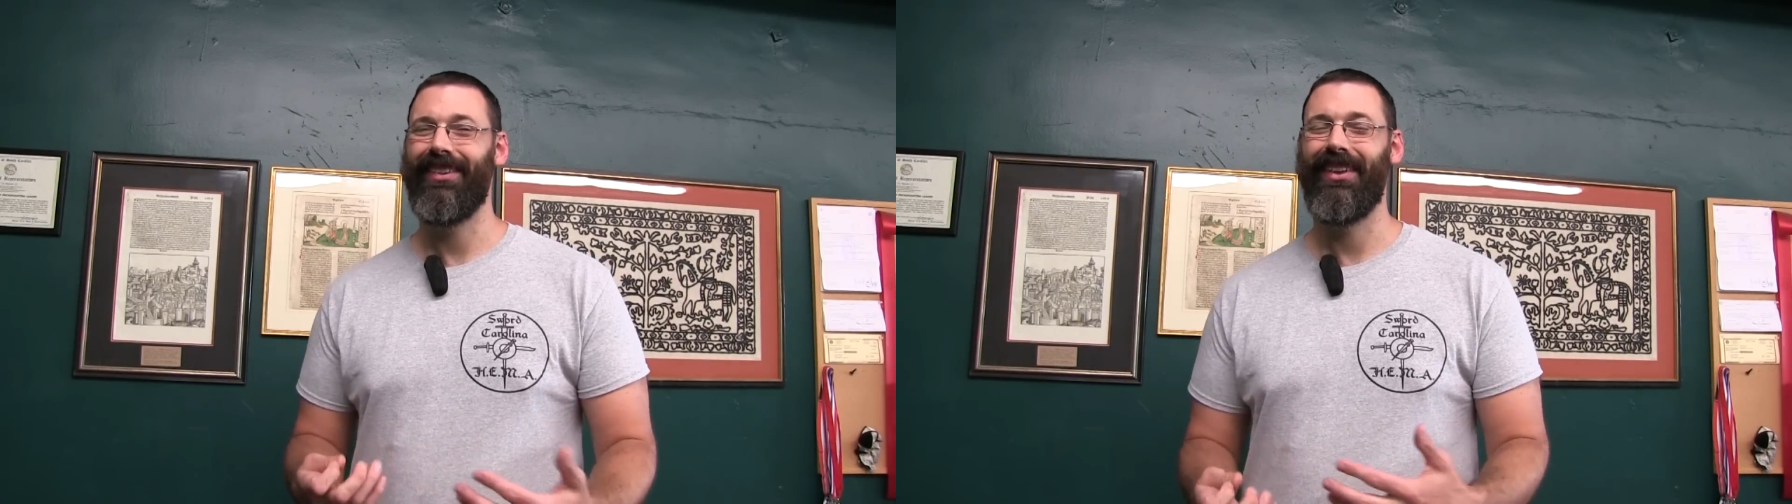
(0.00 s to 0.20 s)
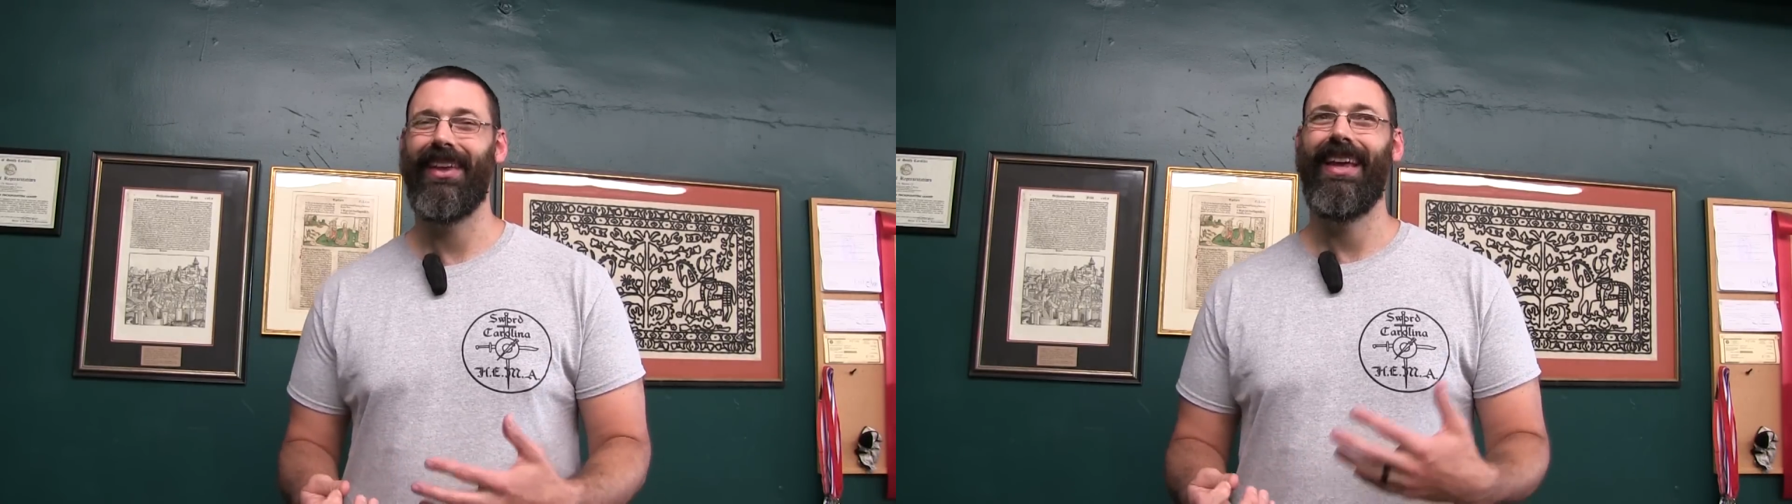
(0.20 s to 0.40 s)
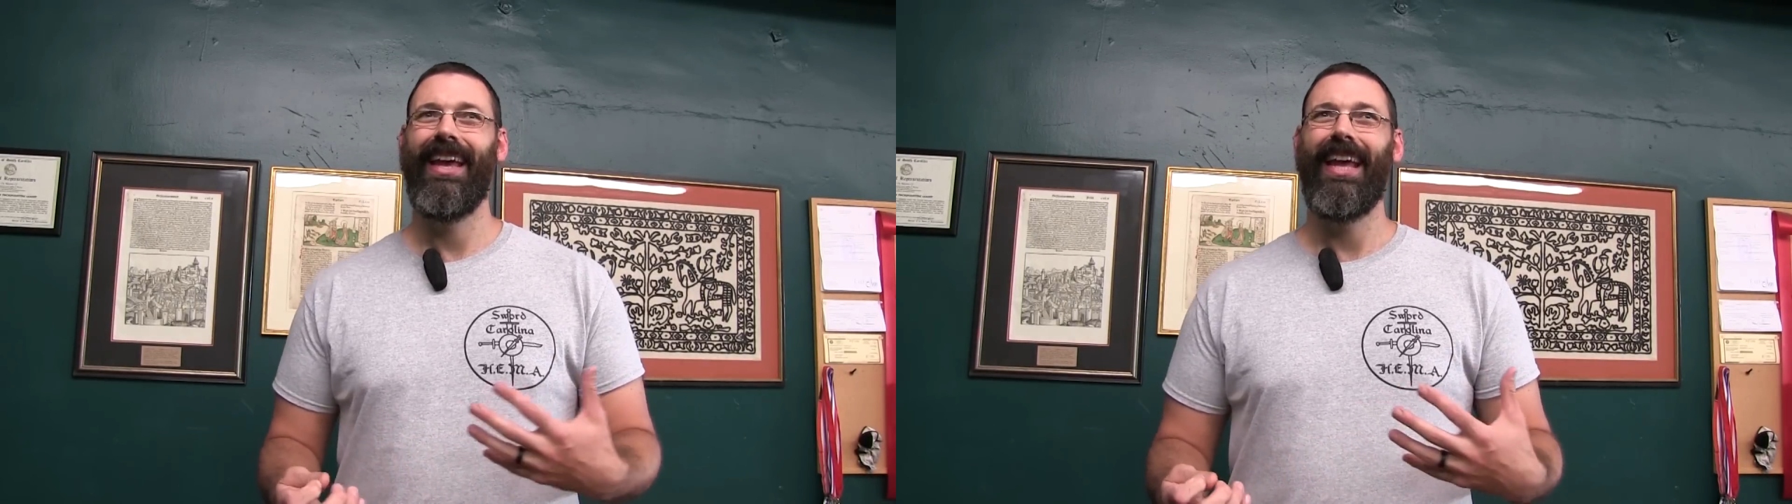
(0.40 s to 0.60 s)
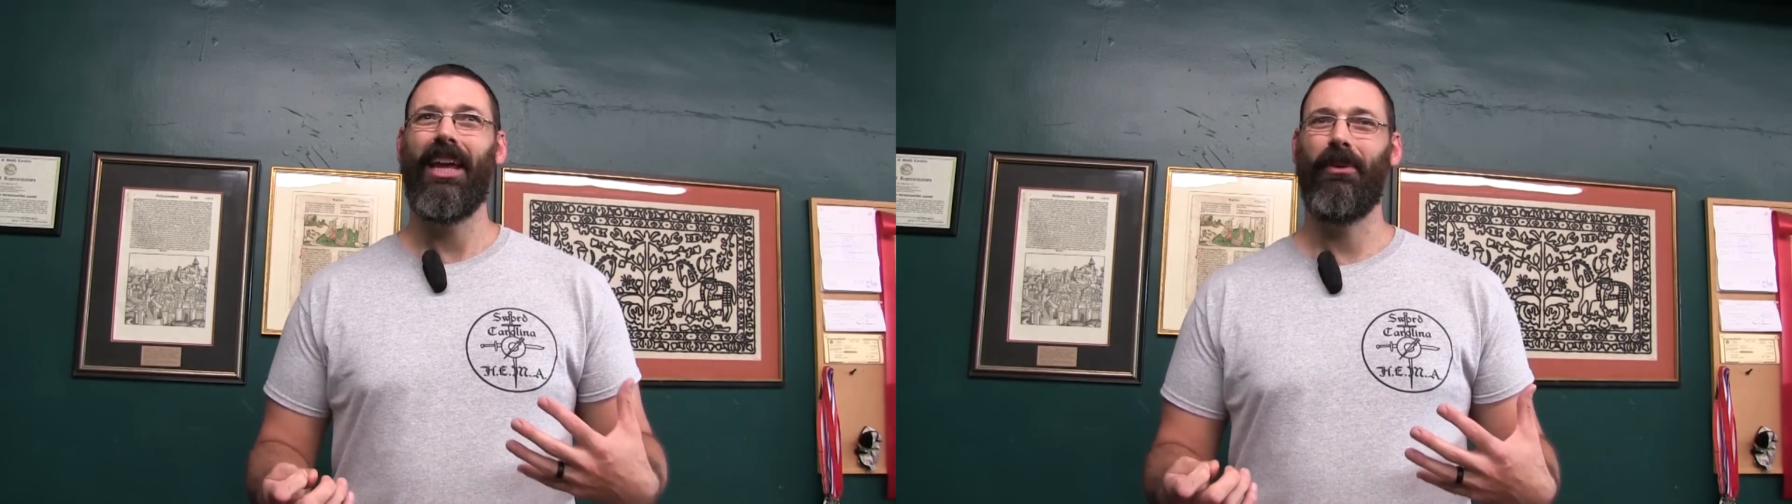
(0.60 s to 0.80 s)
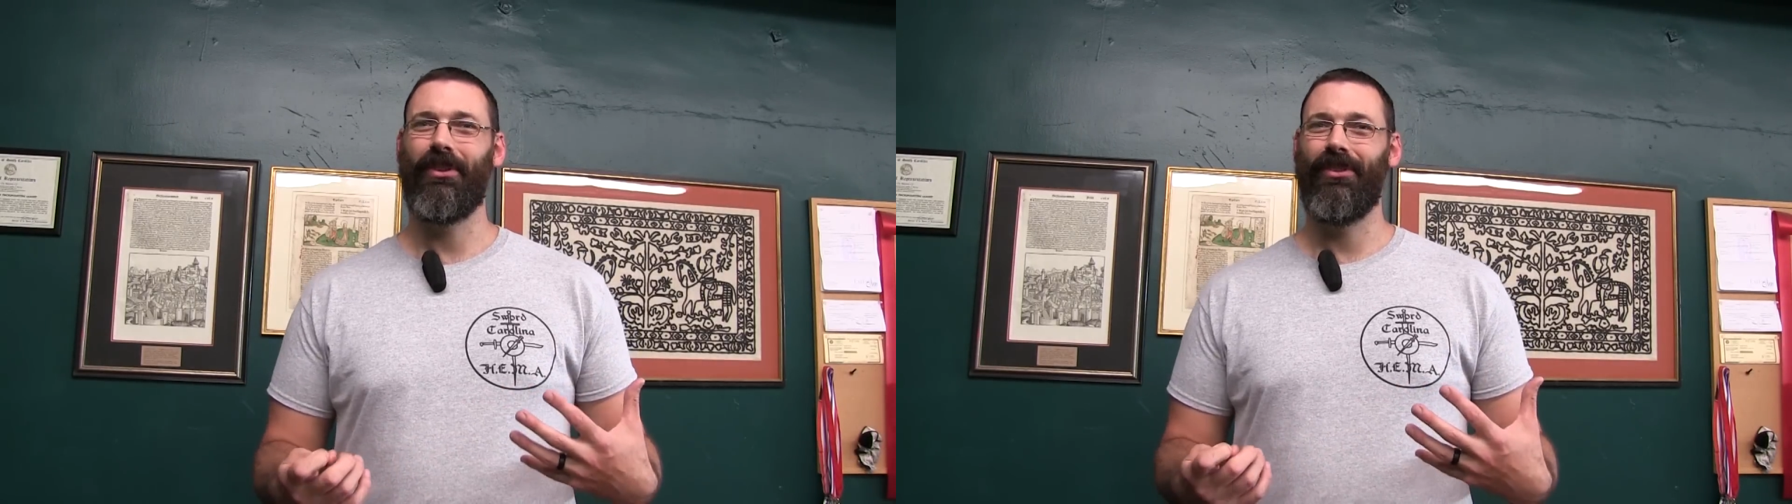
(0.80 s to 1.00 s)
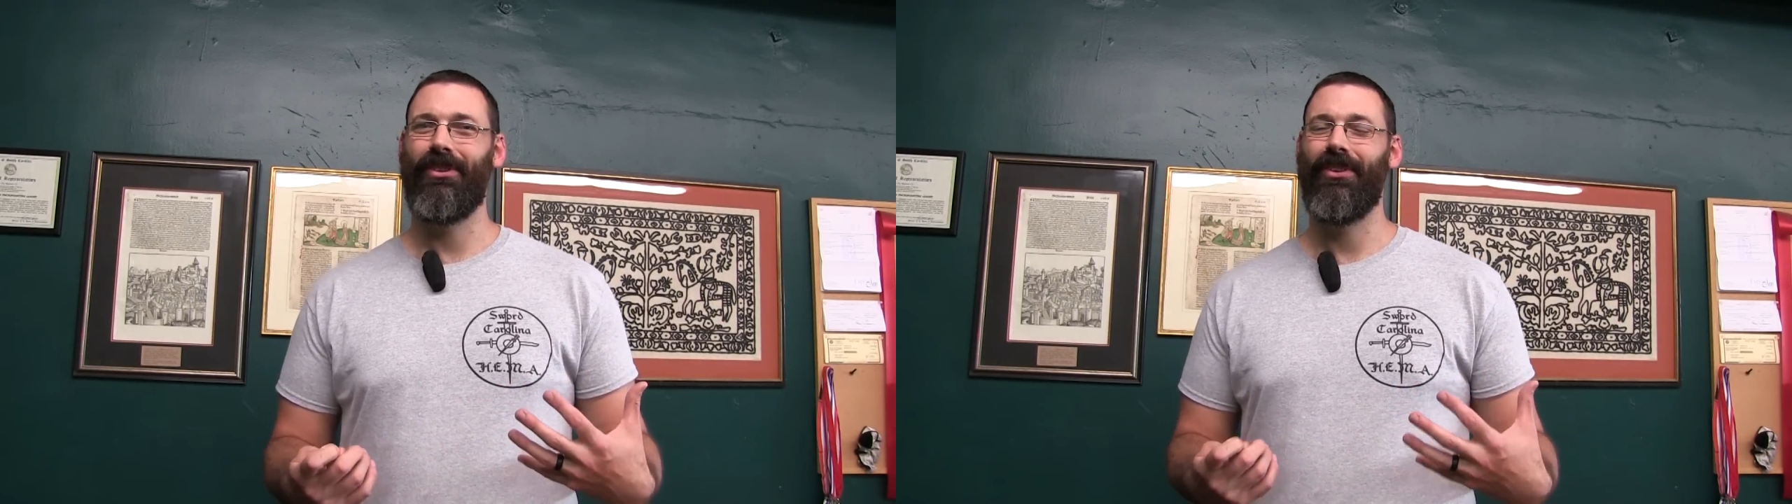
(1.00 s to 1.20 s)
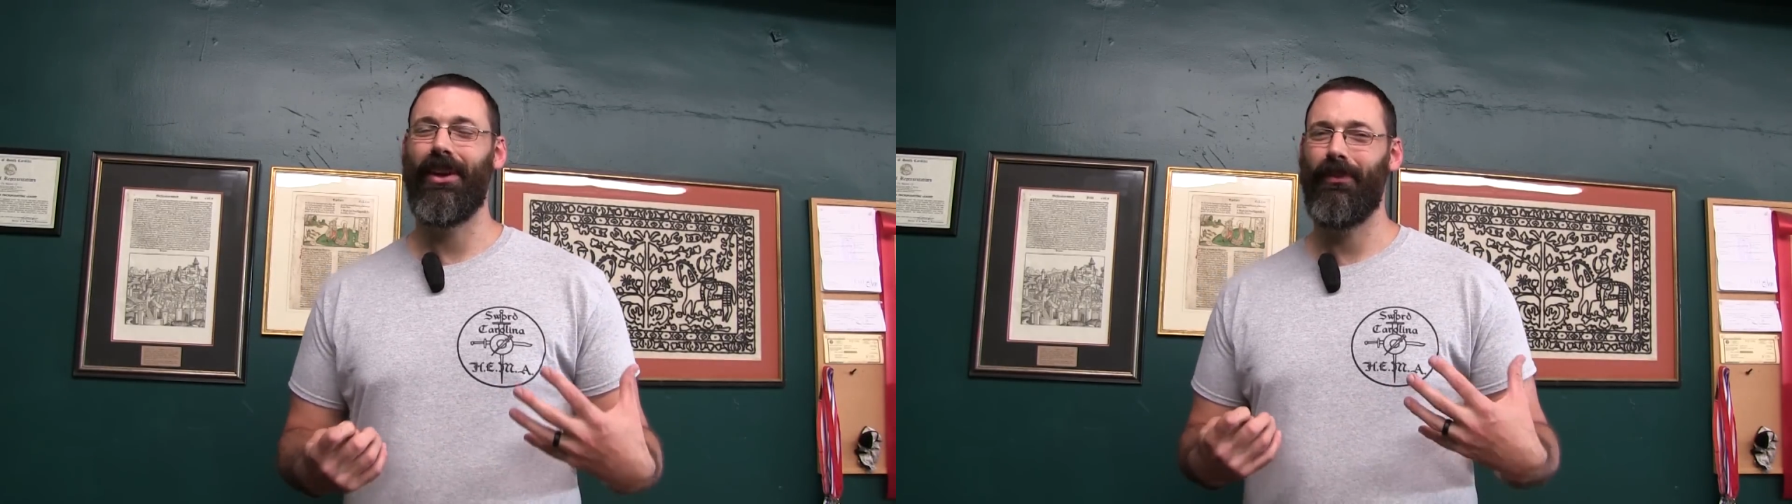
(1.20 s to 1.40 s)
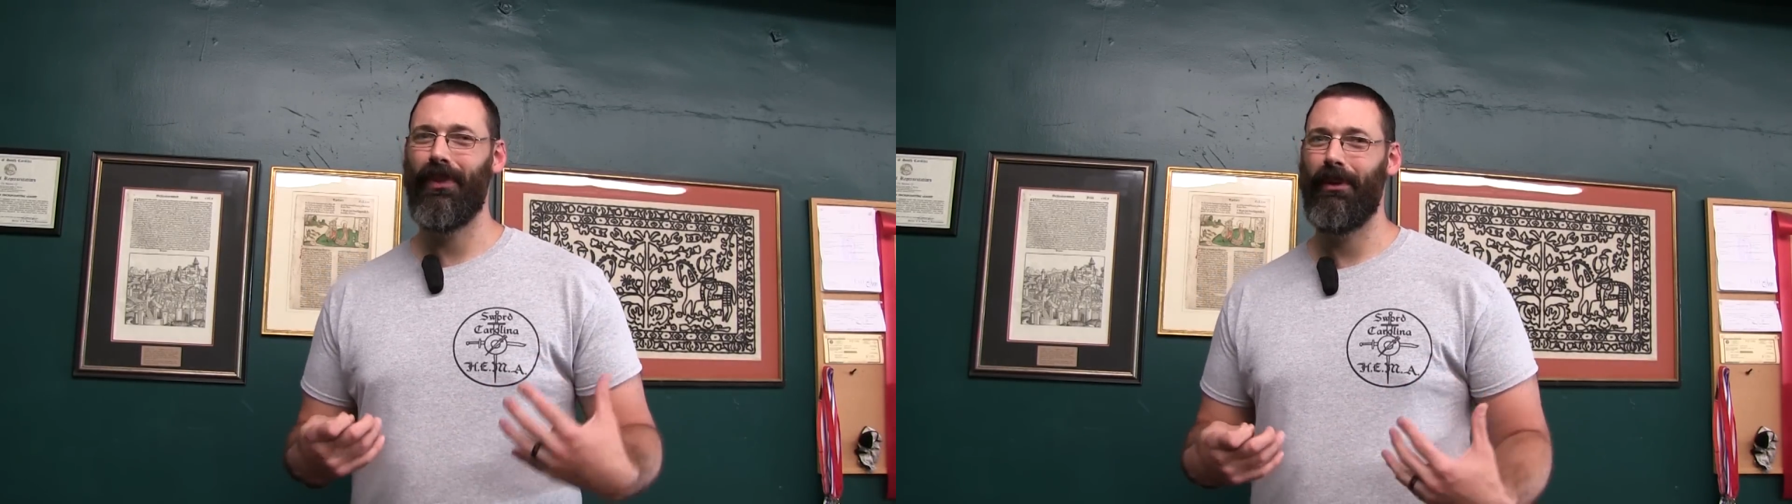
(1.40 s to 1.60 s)
So he was concerned
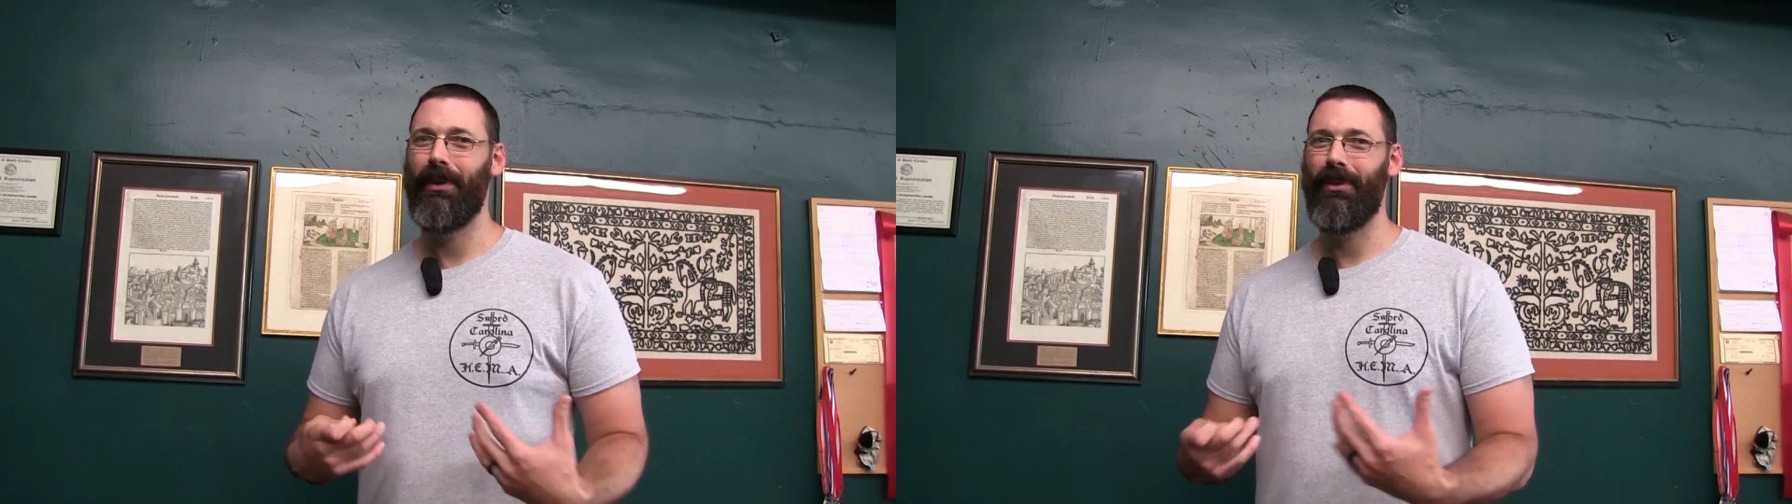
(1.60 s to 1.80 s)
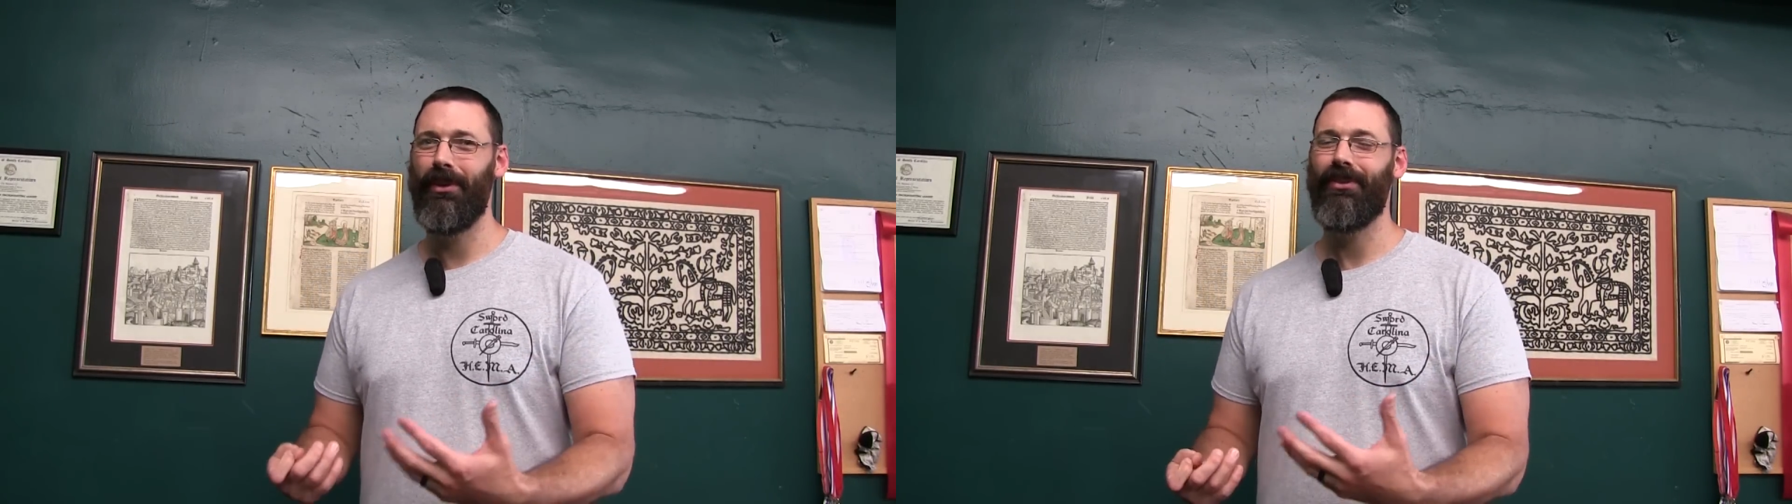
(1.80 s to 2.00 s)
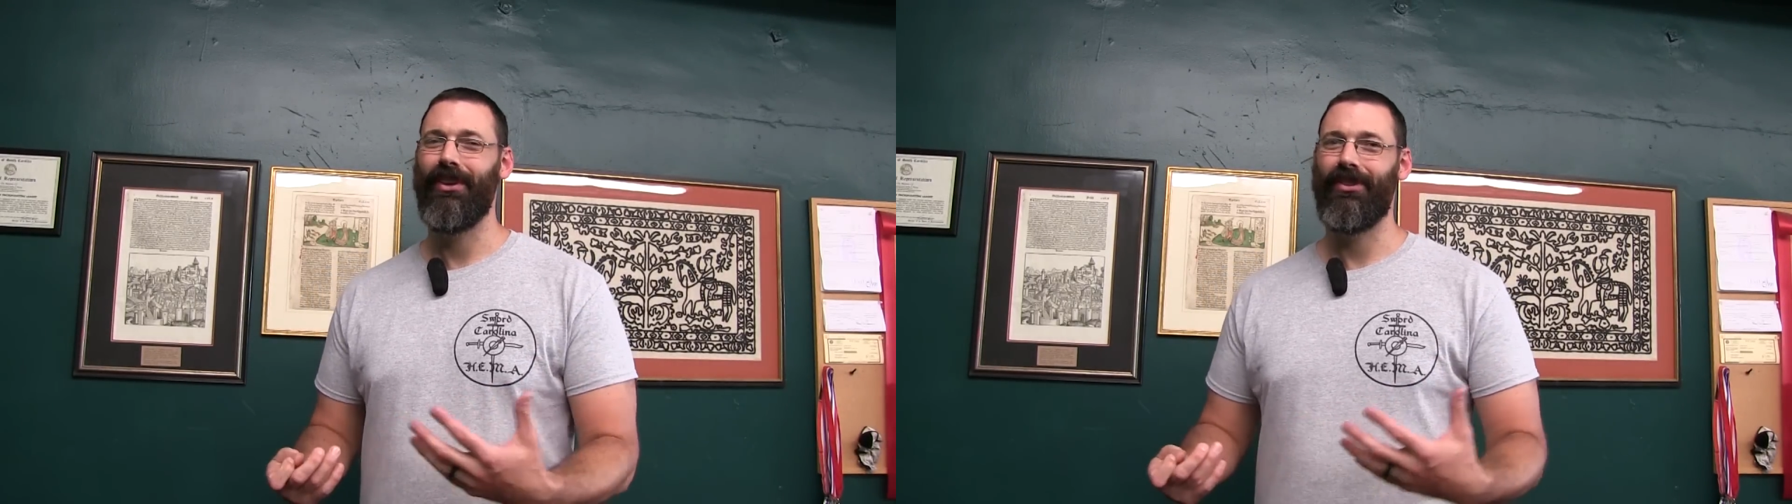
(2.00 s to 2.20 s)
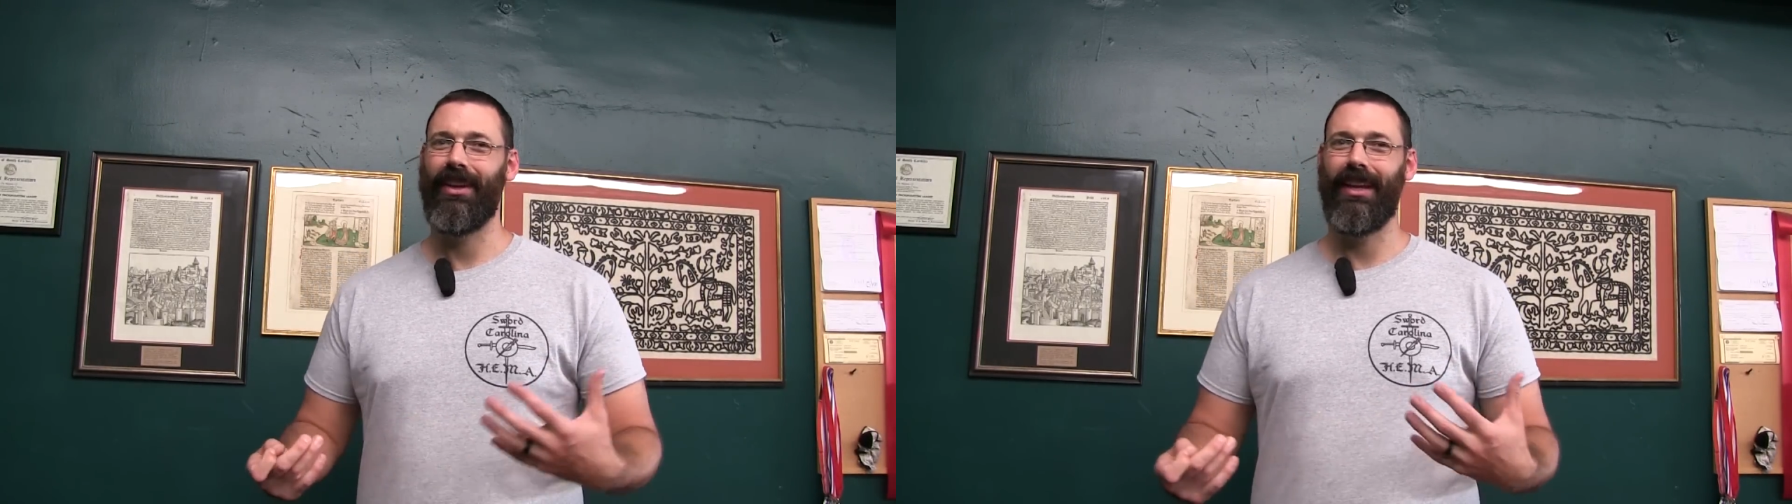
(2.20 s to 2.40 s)
that they would lose this.